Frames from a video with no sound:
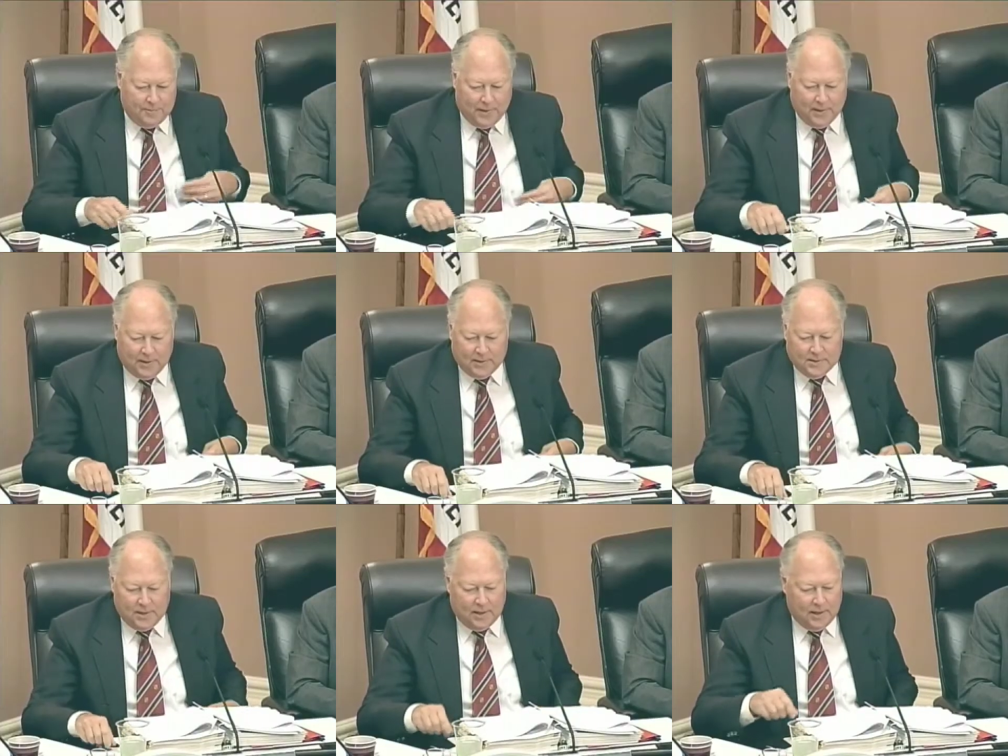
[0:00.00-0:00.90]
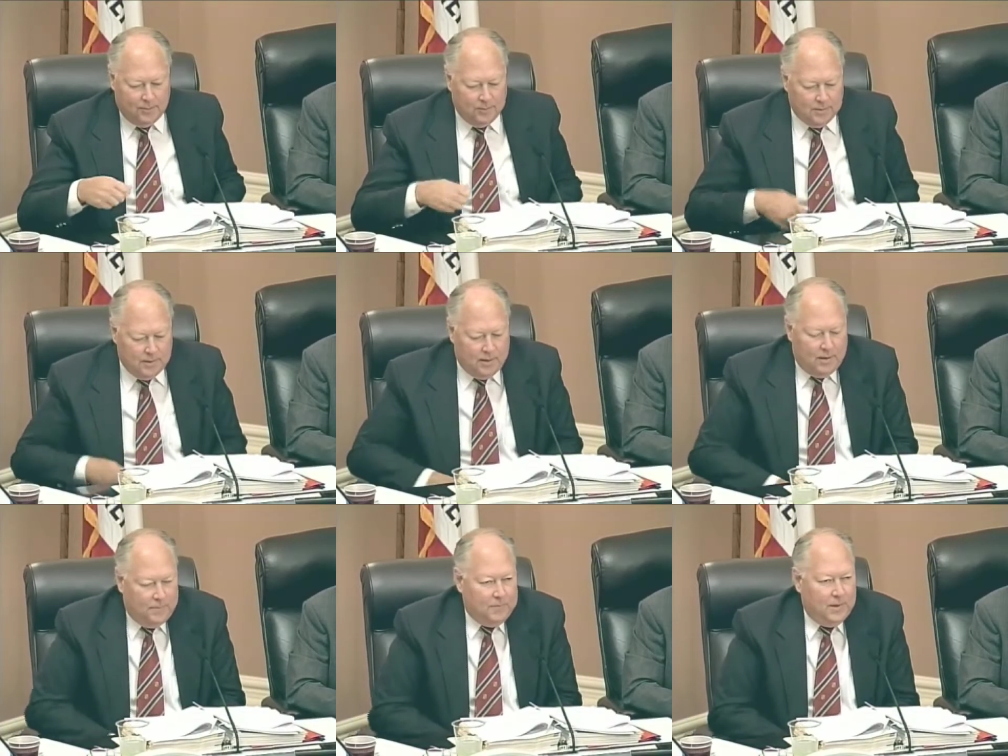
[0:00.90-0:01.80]
would like to say I, I, you
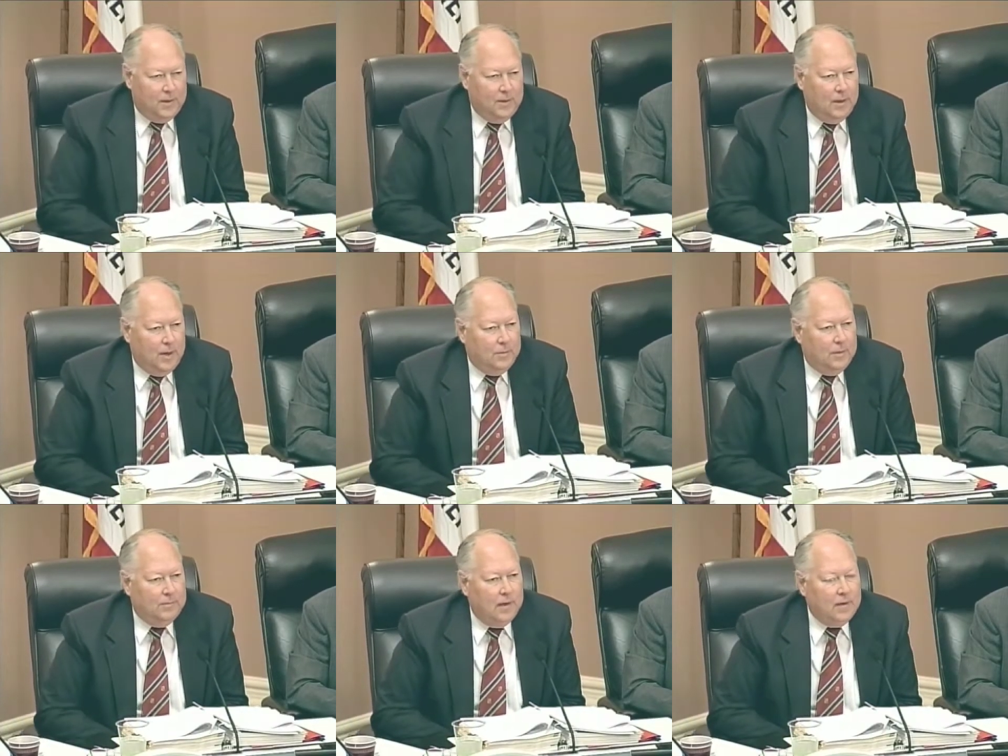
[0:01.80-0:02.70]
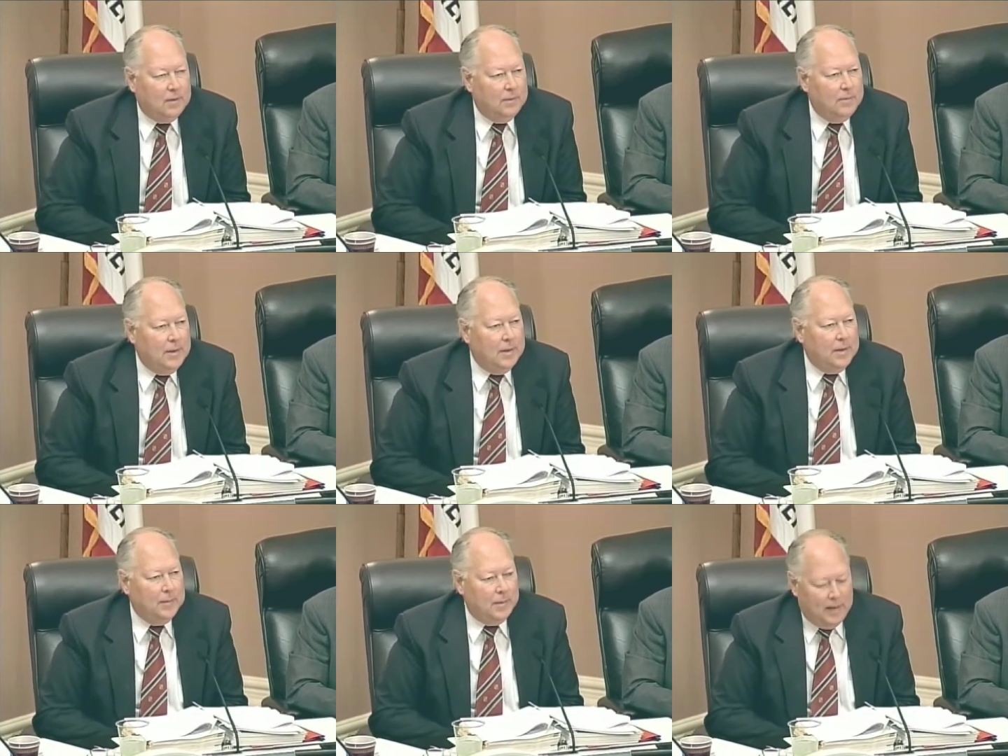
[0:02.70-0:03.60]
know, I, would have liked to have been
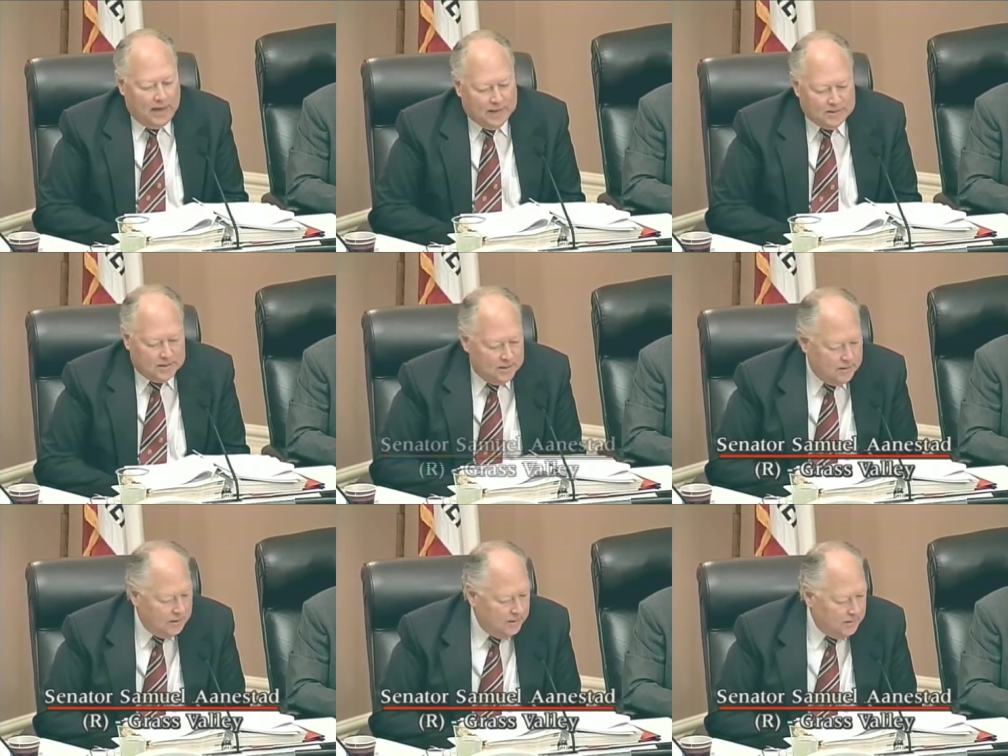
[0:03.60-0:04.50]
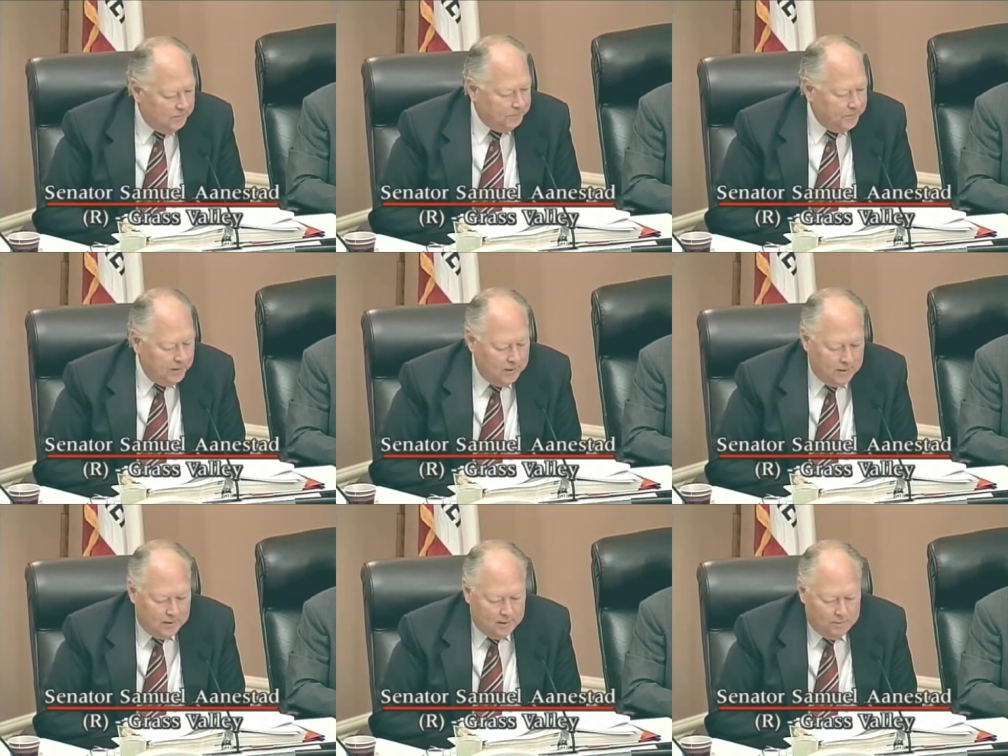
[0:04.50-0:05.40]
able to ask
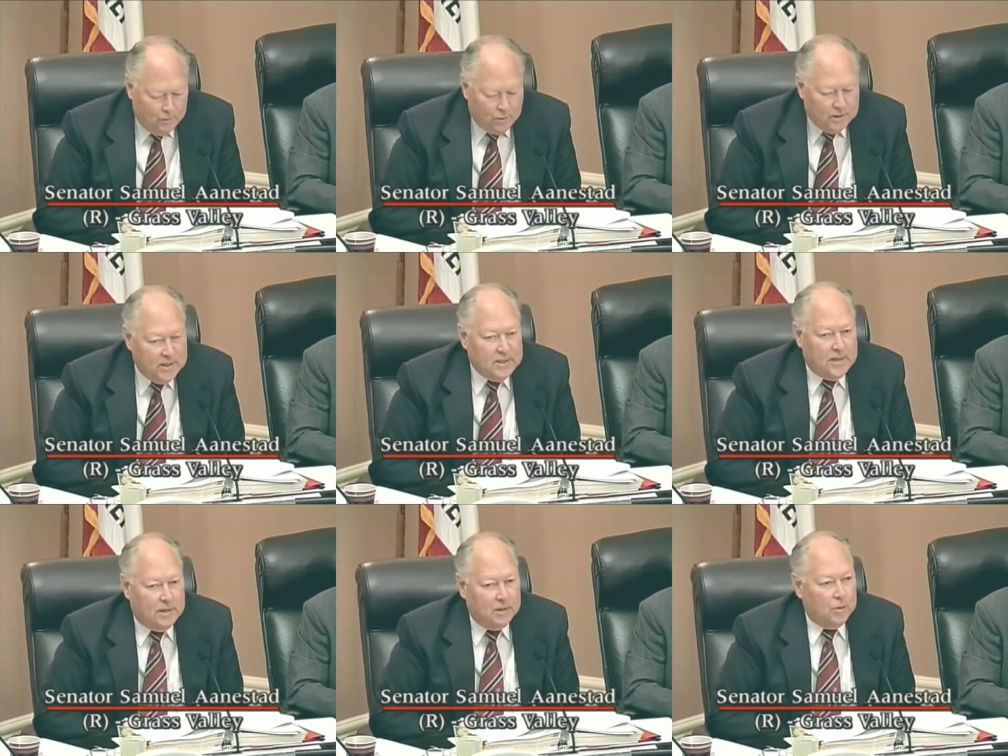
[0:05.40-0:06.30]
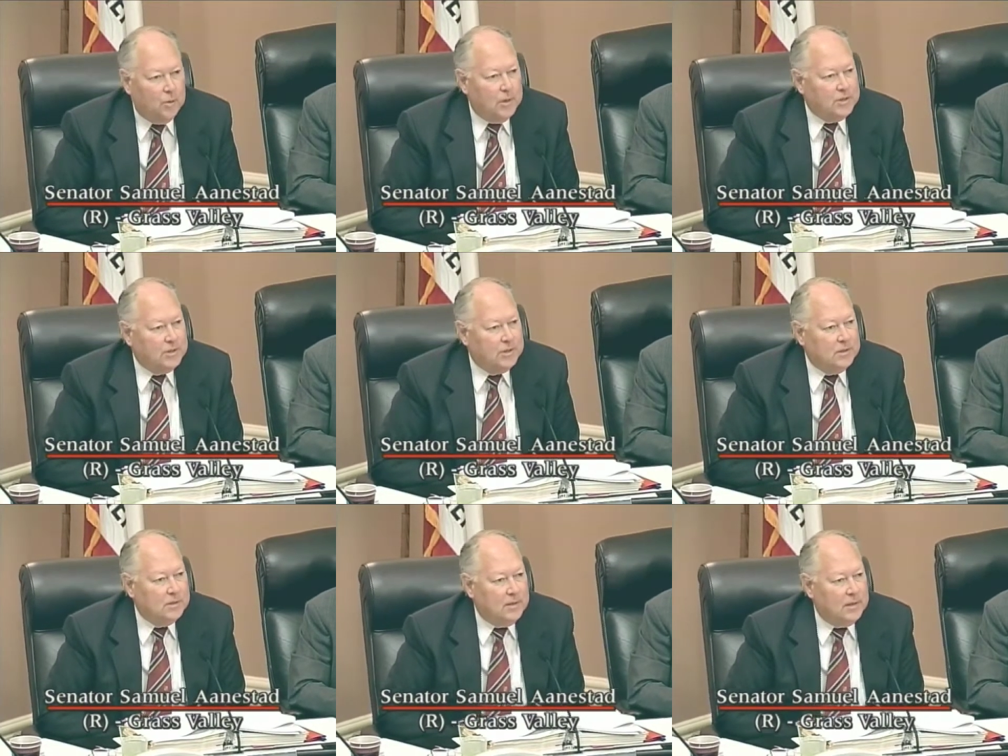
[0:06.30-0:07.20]
uh, more detailed
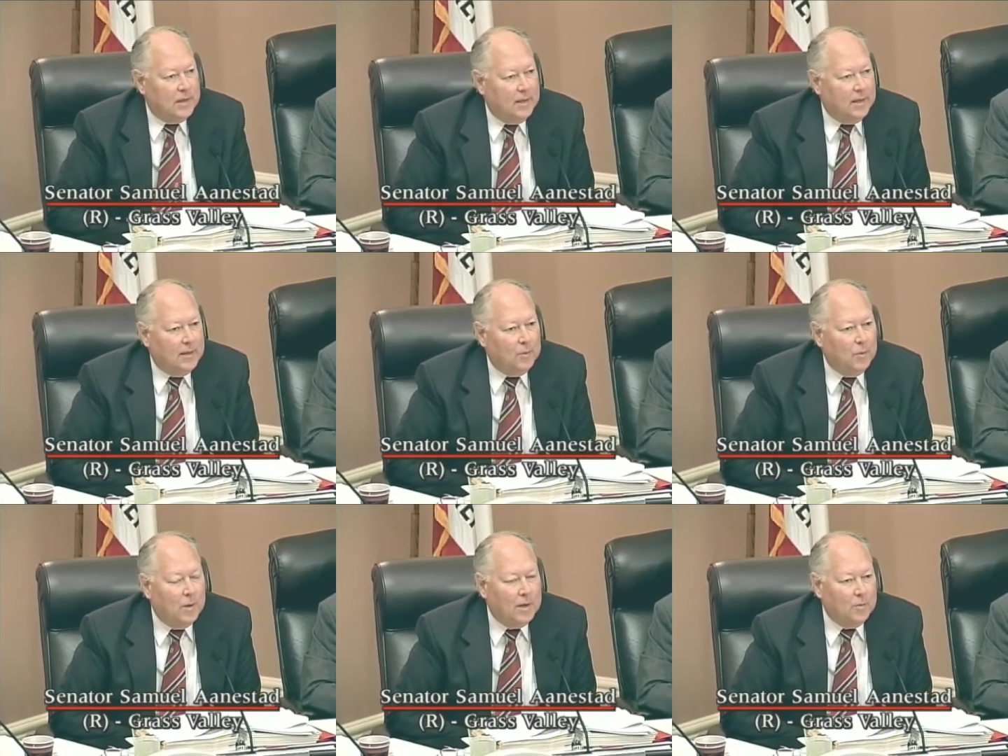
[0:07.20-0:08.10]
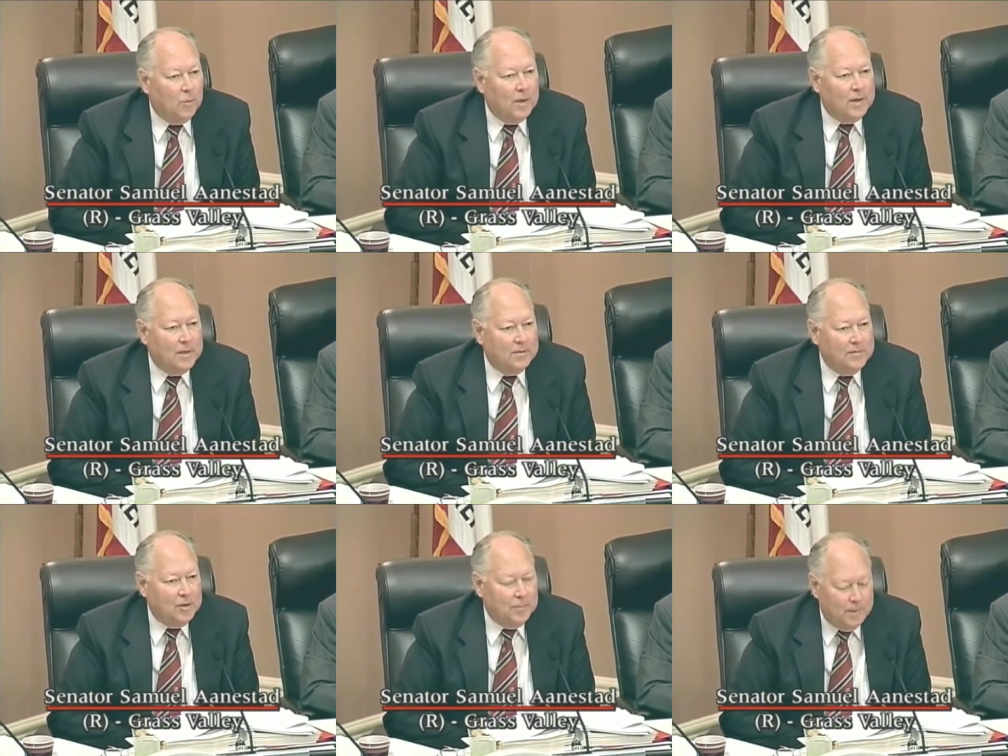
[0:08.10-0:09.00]
questions in a uh, one-on-one
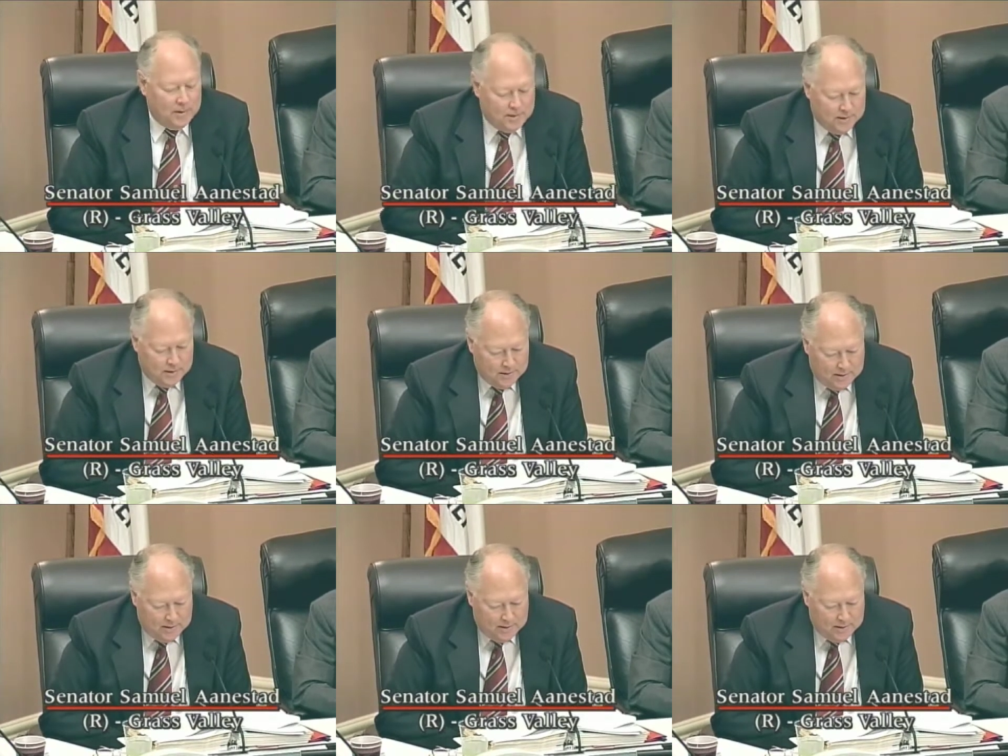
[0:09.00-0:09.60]
interview, but uh,